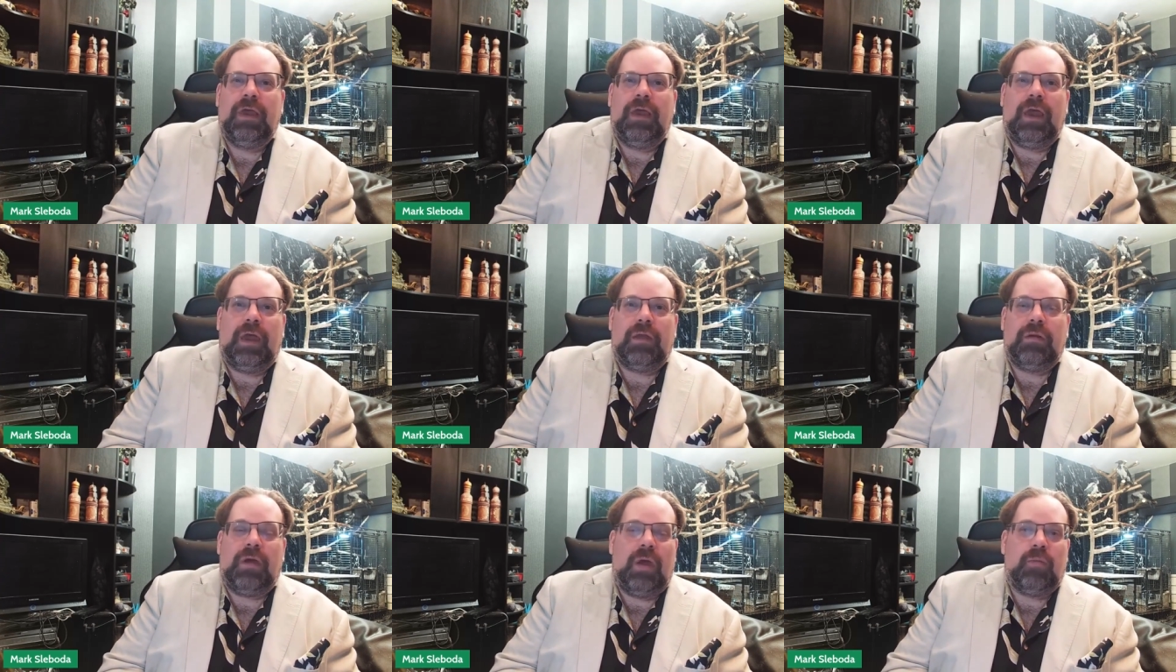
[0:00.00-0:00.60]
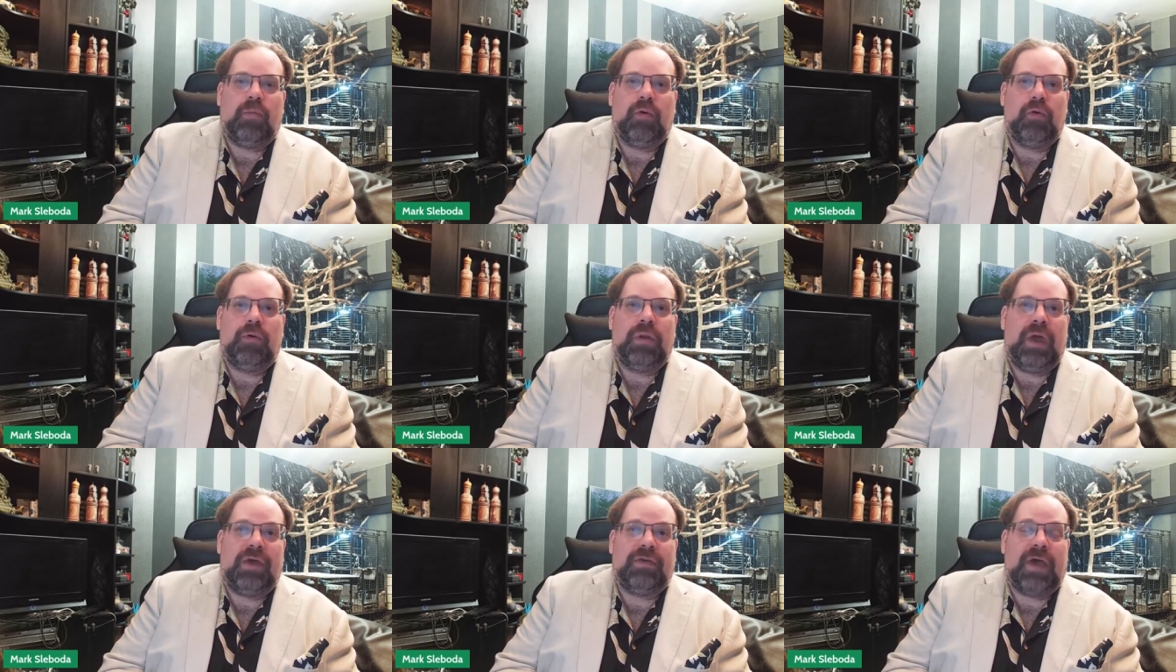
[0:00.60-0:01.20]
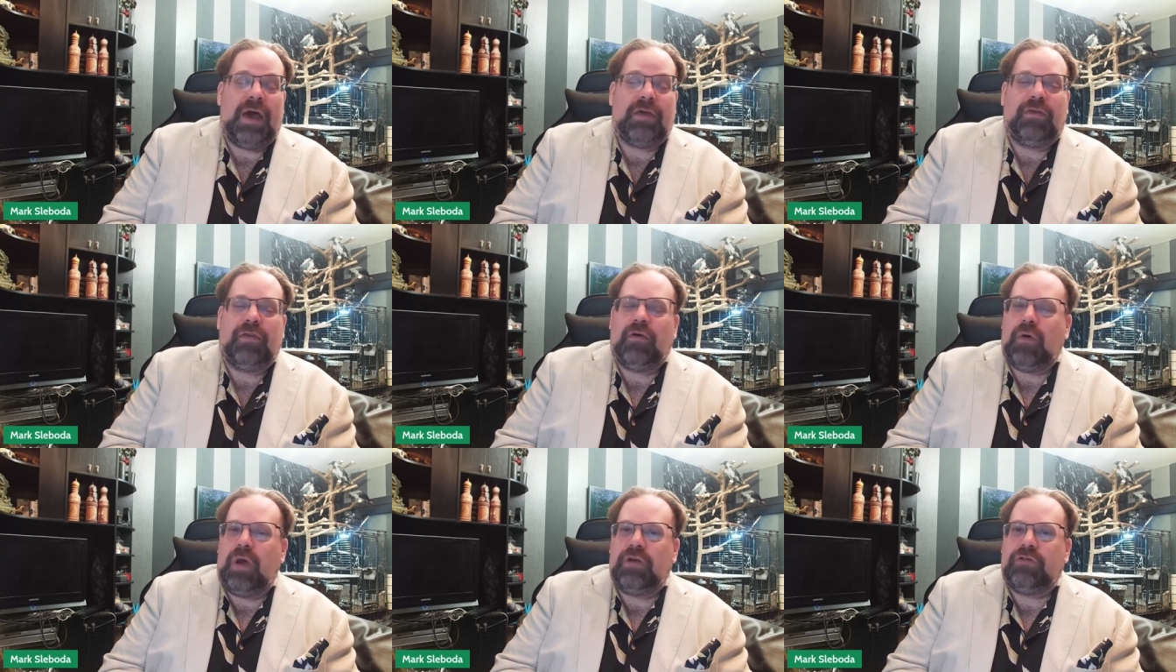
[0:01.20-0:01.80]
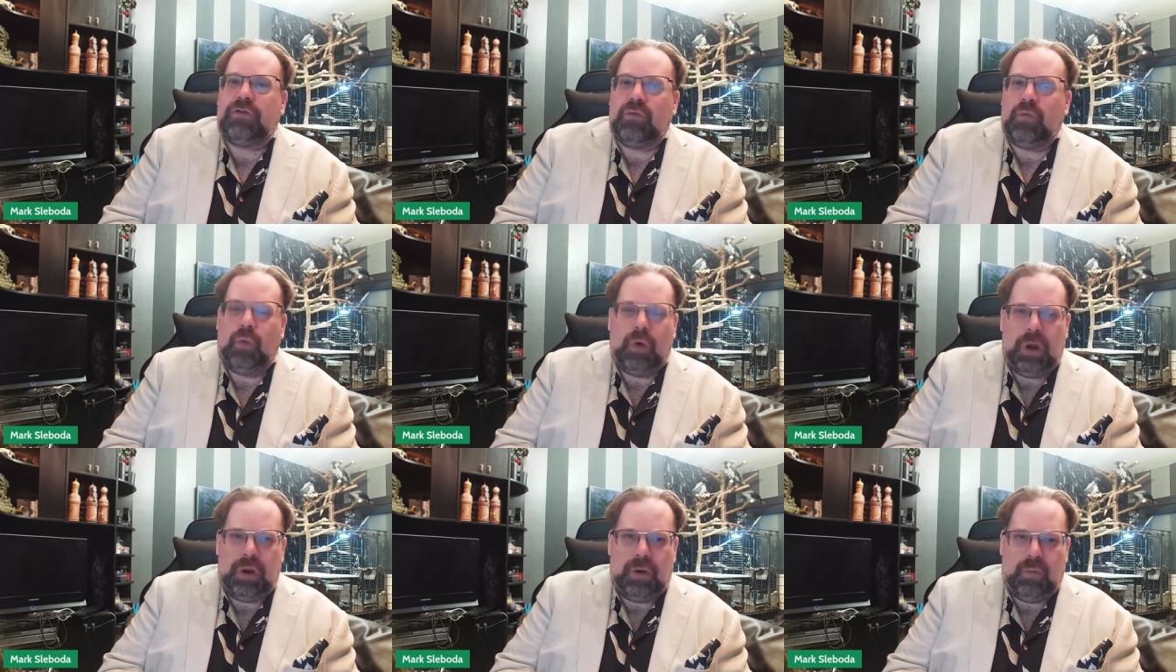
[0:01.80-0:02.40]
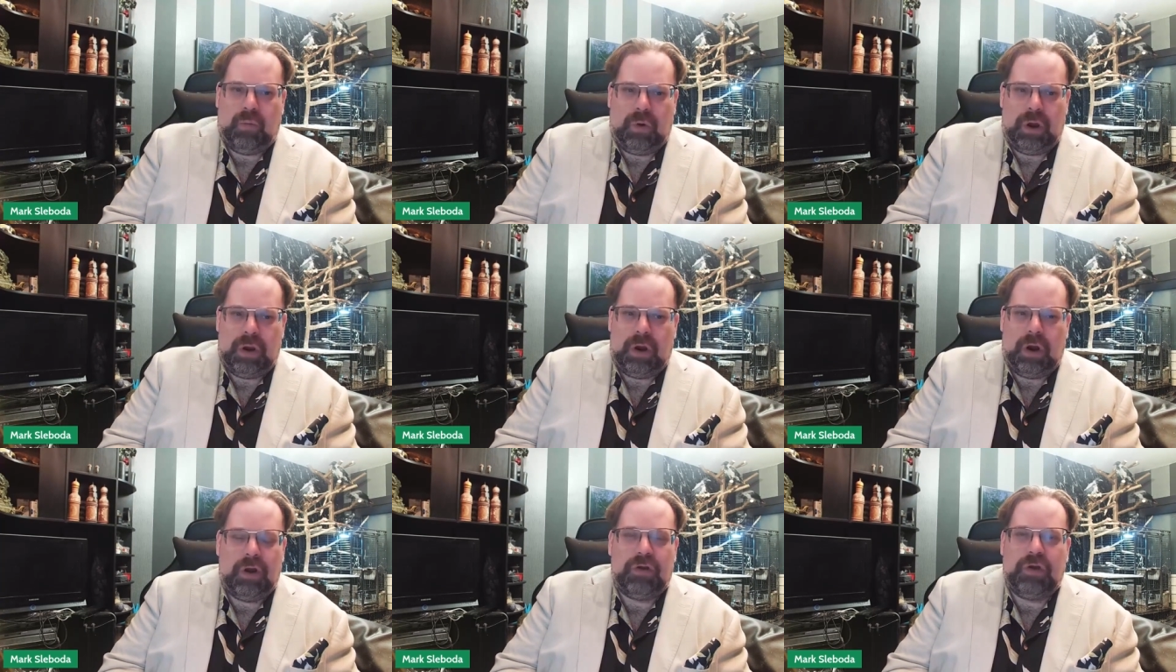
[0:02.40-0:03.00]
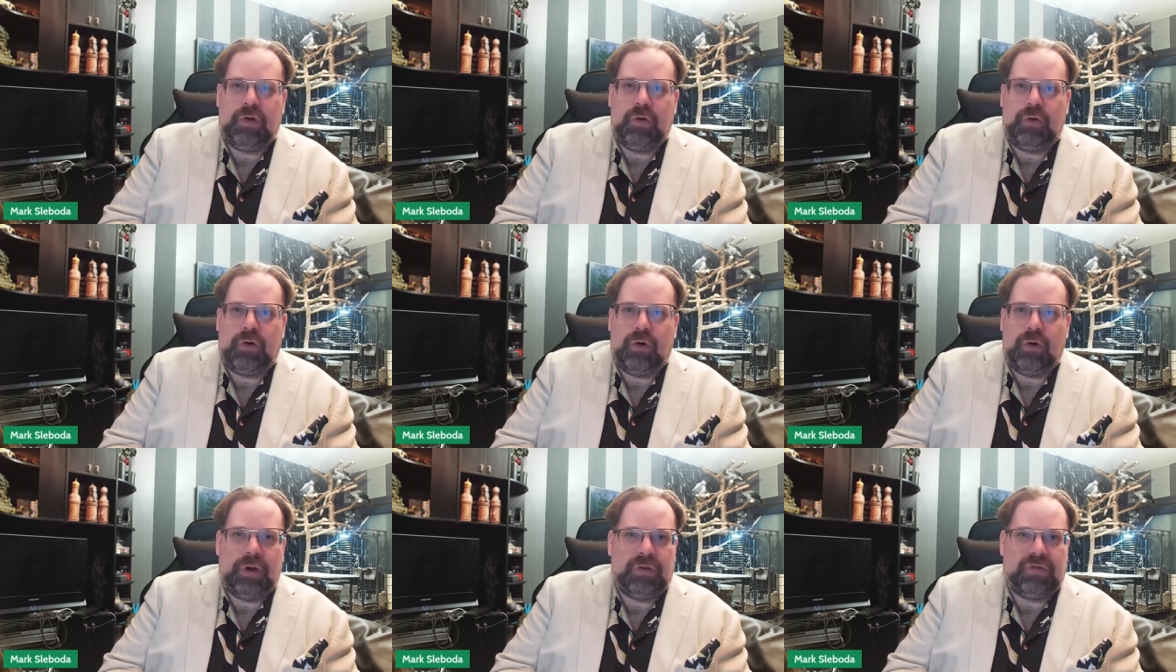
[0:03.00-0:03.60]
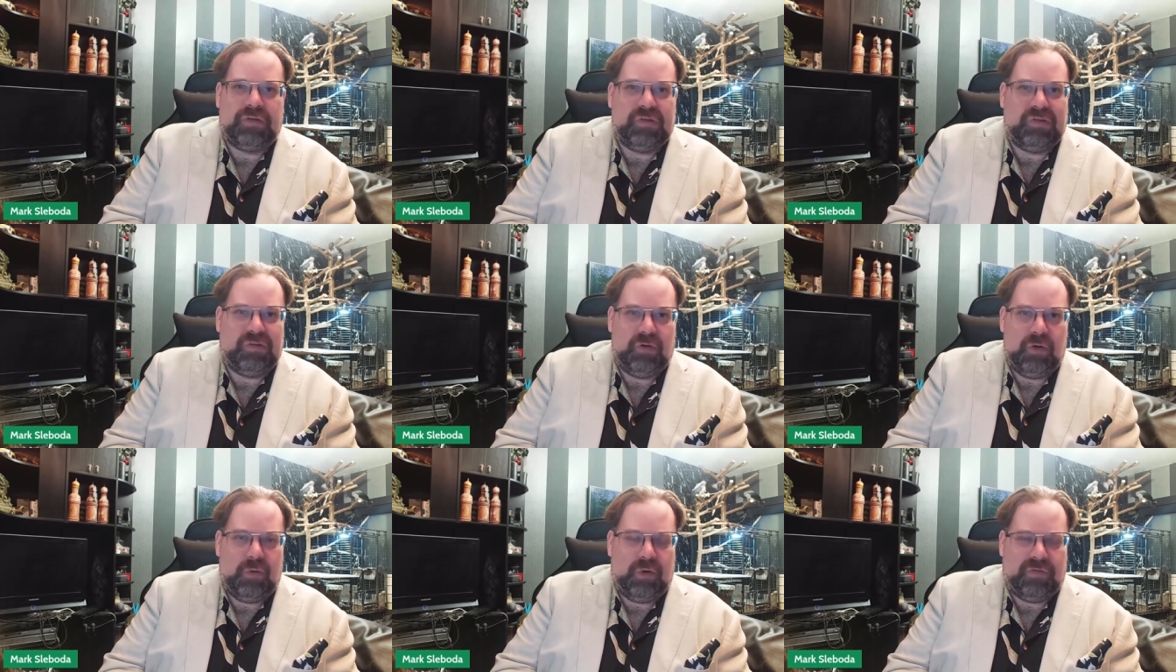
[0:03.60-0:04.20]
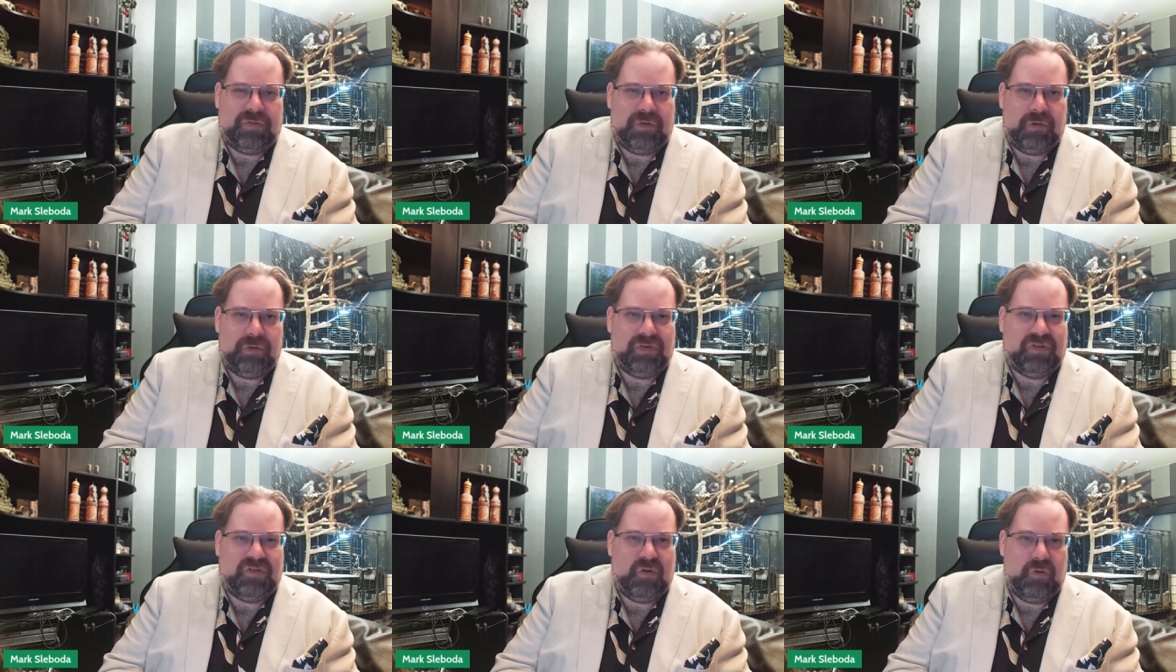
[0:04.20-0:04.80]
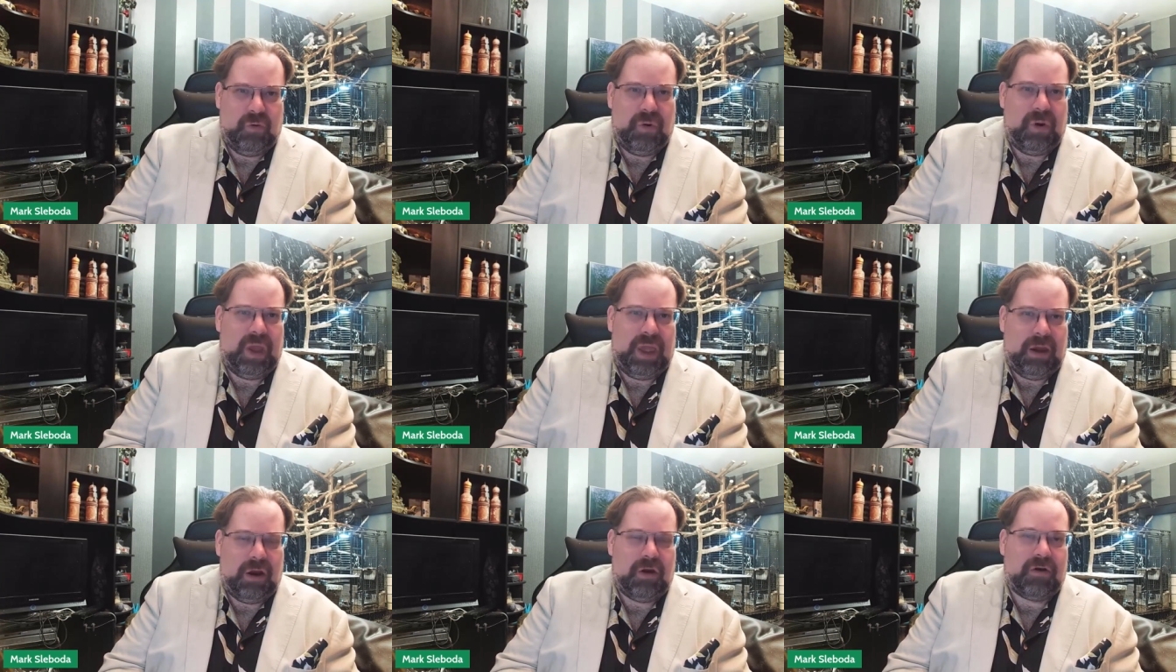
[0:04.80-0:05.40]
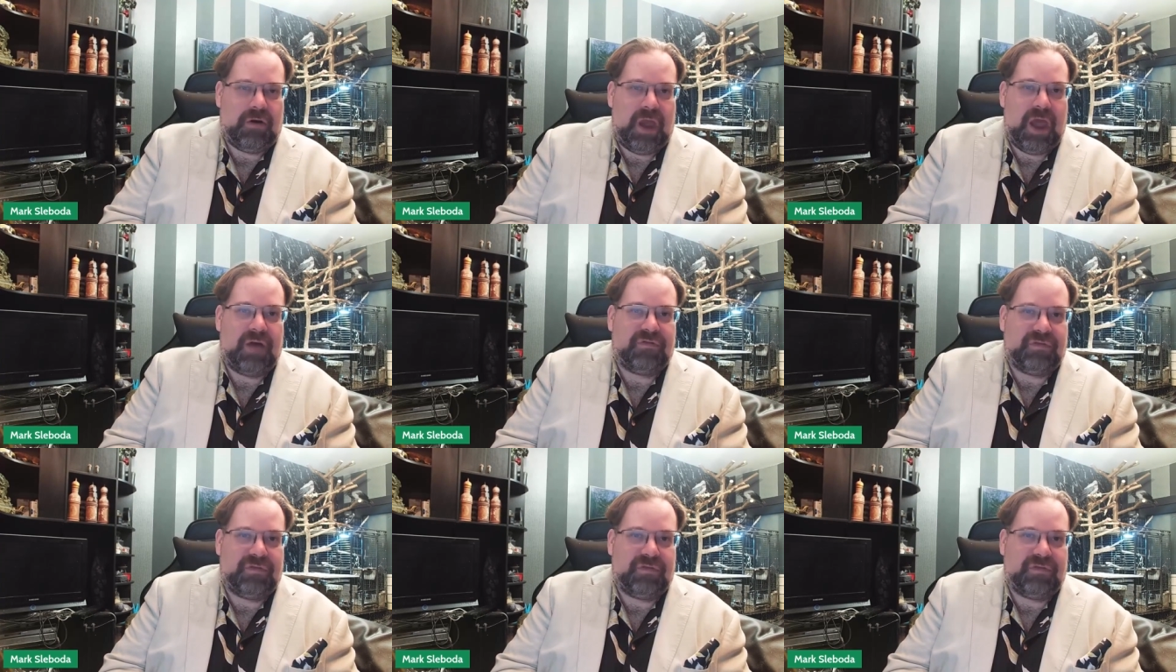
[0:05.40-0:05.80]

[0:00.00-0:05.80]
and and Putin has asked the question, what what are you going to do with those two aircraft